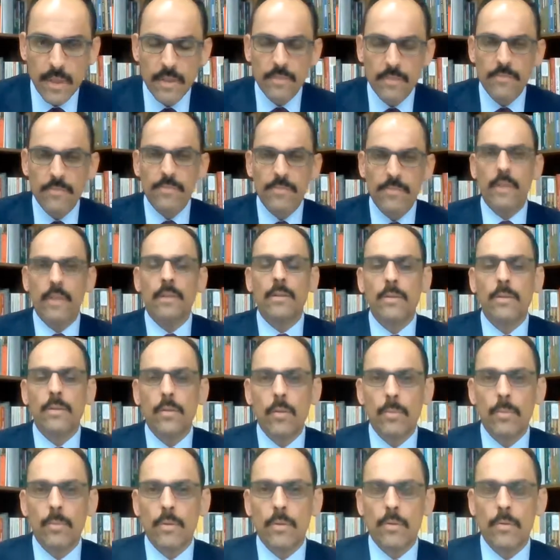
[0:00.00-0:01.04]
by the failing
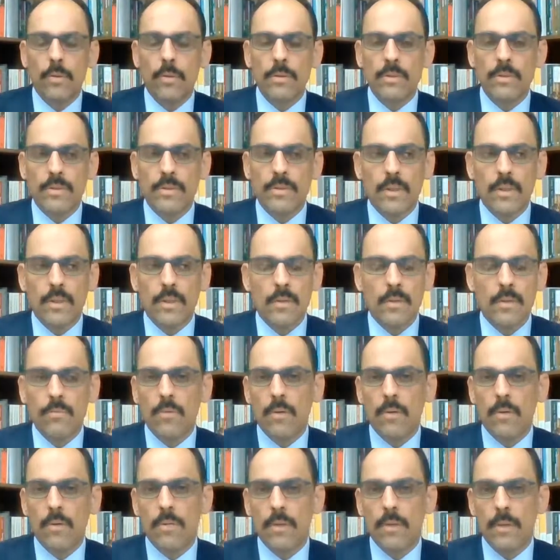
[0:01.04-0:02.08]
global order
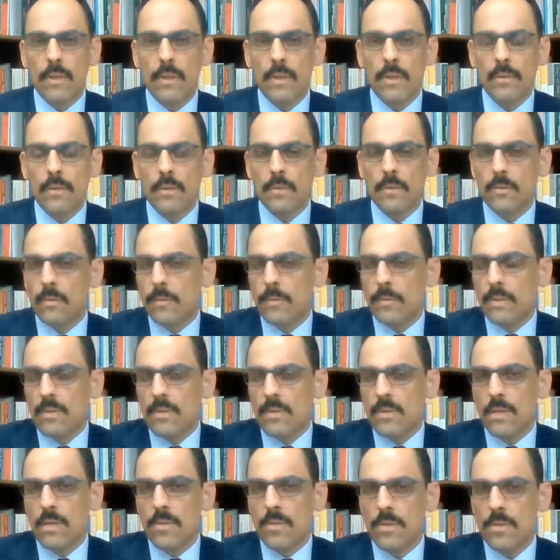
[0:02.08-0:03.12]
in one way or another.
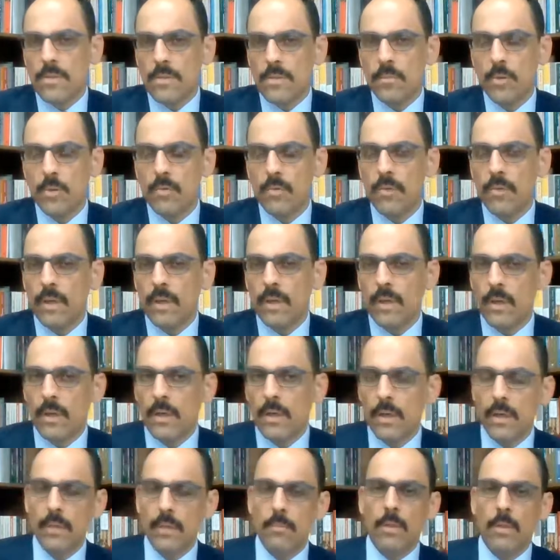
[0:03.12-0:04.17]
Globalization is moving
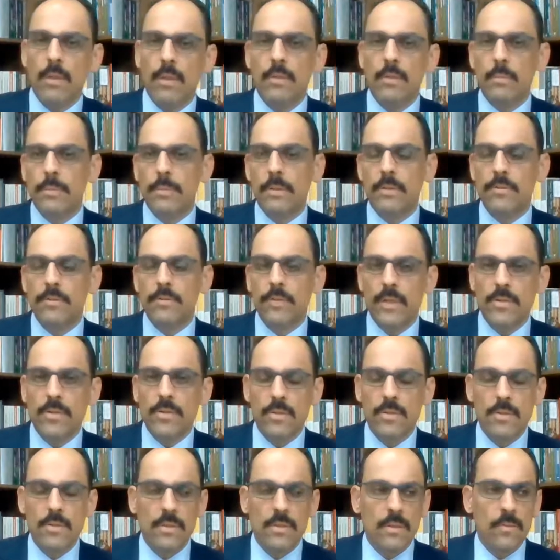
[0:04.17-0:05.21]
in multiple
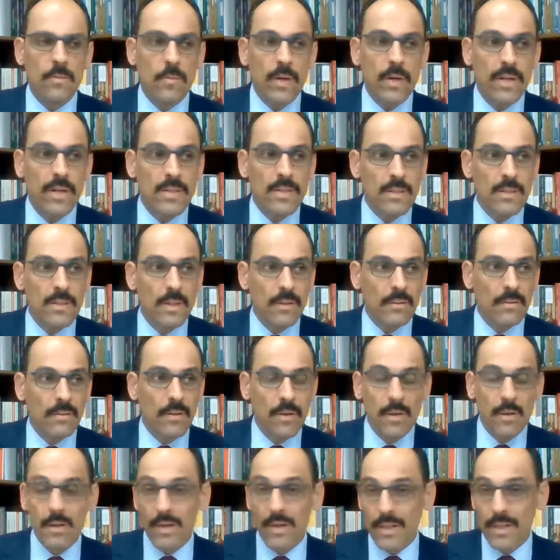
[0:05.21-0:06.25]
directions in ways that
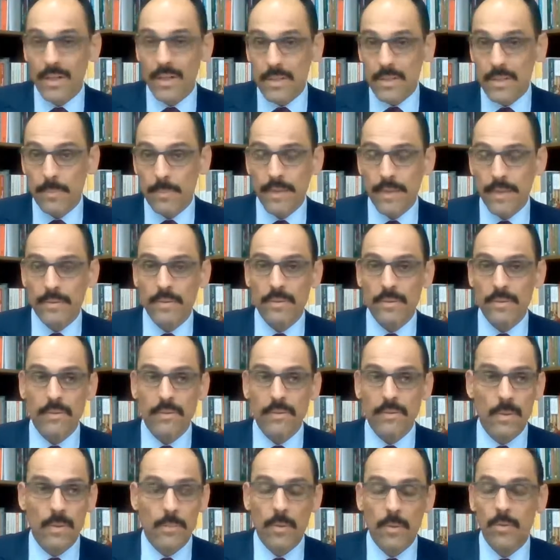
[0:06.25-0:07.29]
are
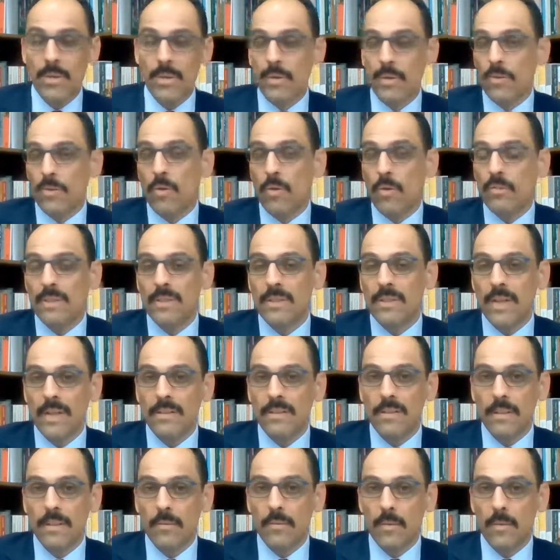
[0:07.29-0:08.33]
unexpected. I mean, look at
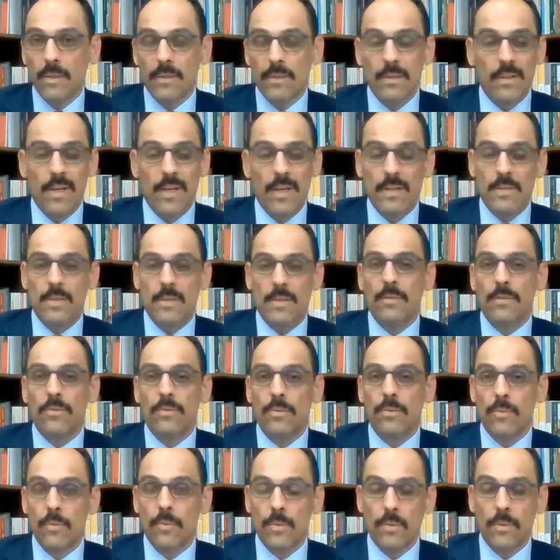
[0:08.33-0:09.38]
COVID-19, what it has done
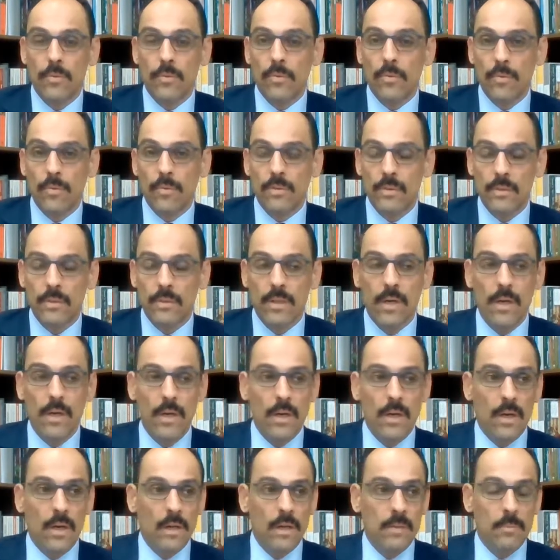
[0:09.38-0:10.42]
to the world order.
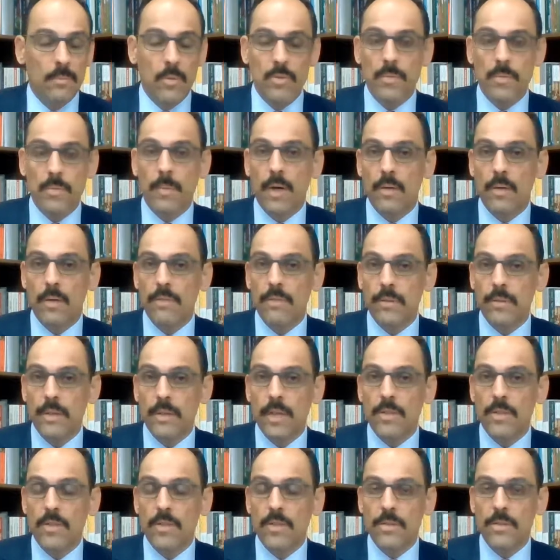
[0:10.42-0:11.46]
The most powerful
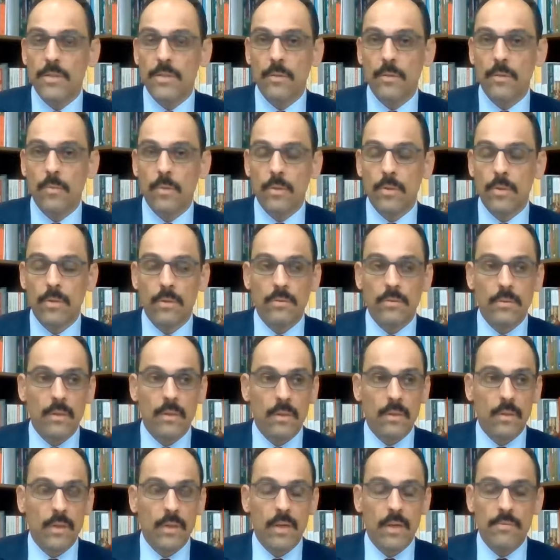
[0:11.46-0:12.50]
nations in the world
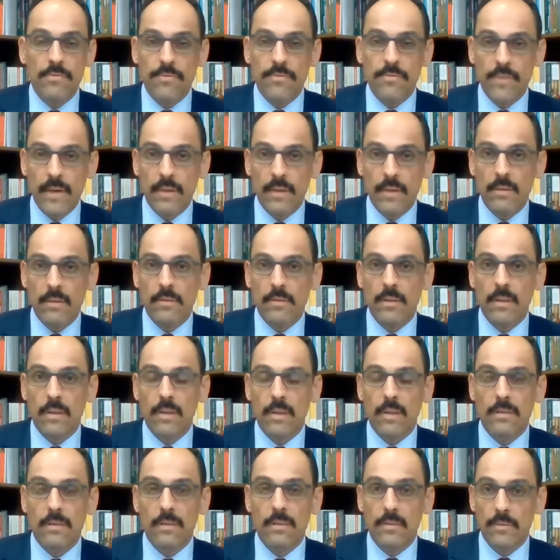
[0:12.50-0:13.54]
have failed
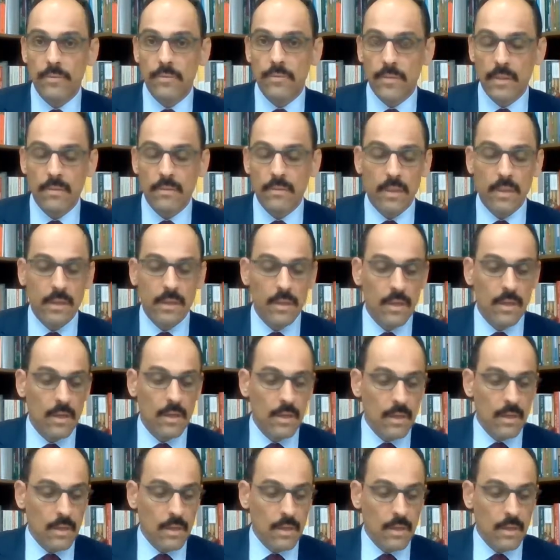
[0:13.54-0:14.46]
at confronting